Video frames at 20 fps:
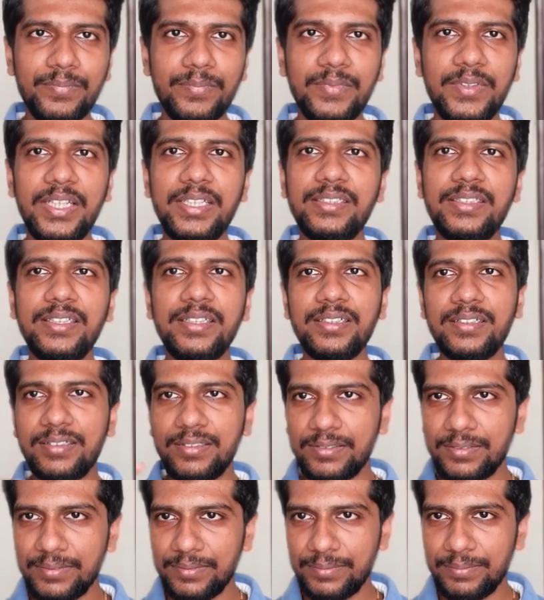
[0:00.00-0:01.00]
They think,
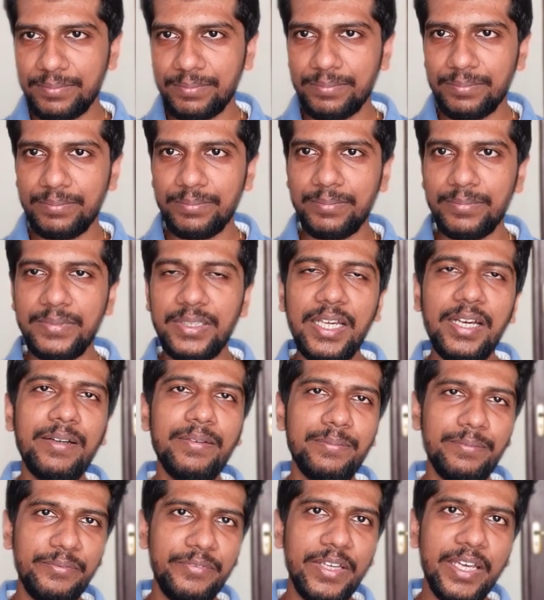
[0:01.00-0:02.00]

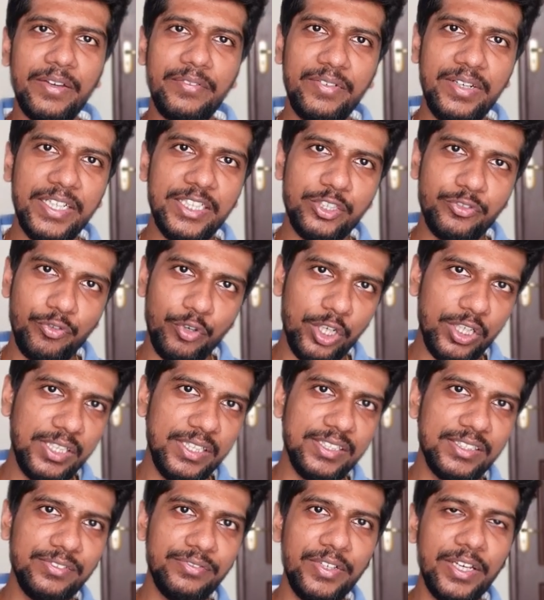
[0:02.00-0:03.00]
yeah, we have reached
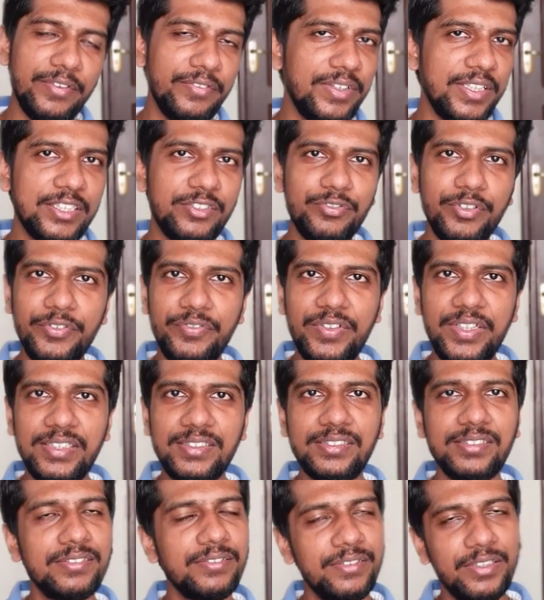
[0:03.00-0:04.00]
40s, we have reached
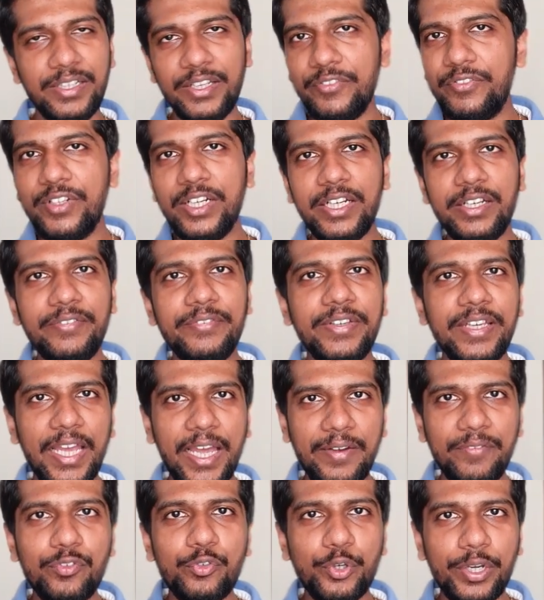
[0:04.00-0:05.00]
50s. Definitely we
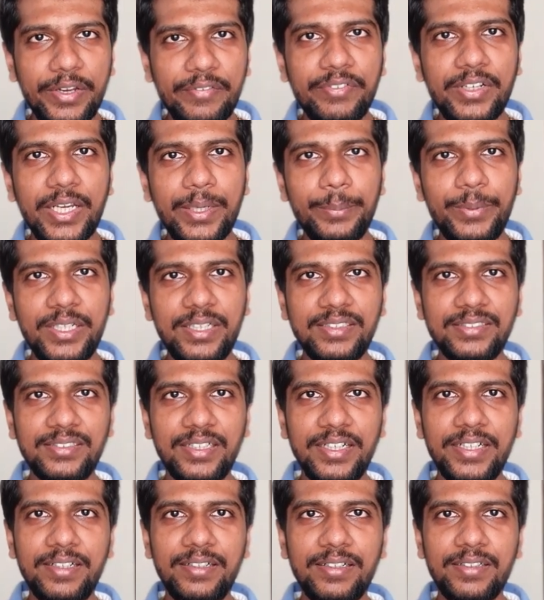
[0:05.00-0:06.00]
have to have diabetes,
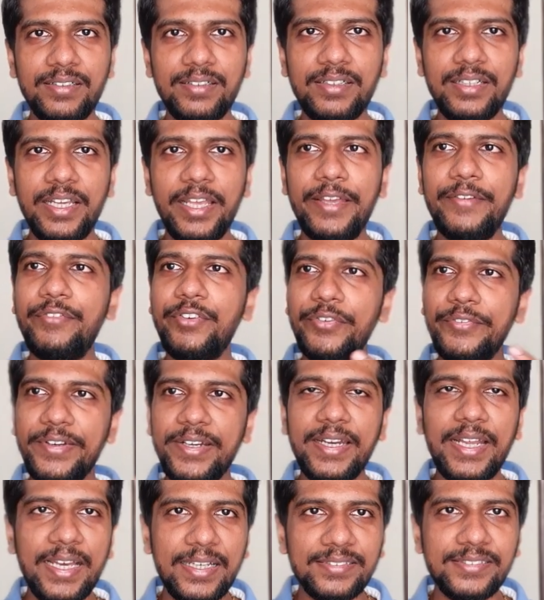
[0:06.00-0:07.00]
right?
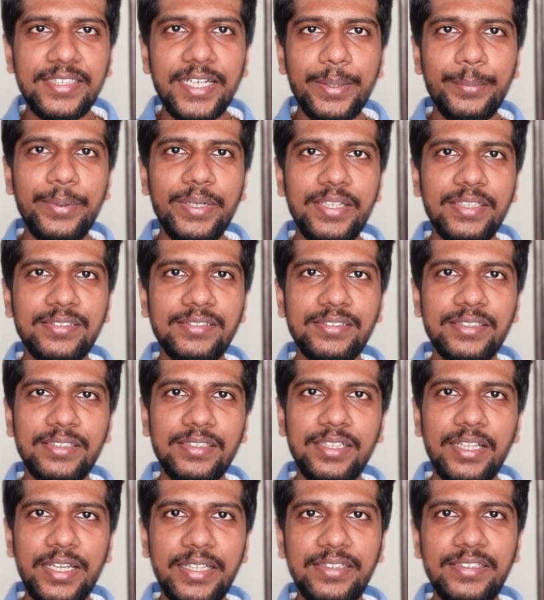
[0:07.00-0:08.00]
Everyone has diabetes
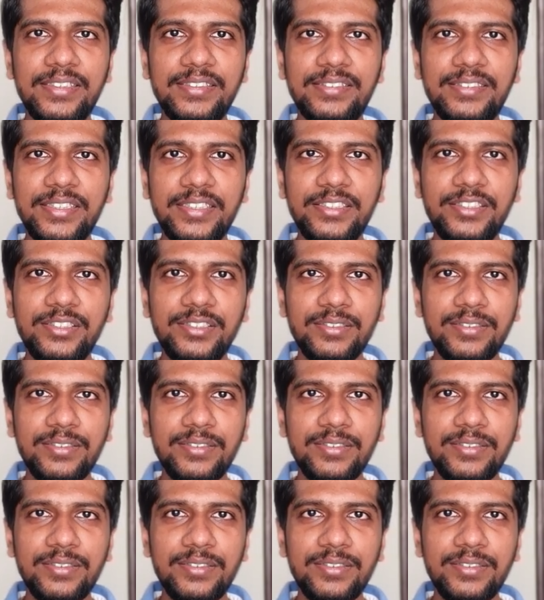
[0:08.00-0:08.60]
at this age.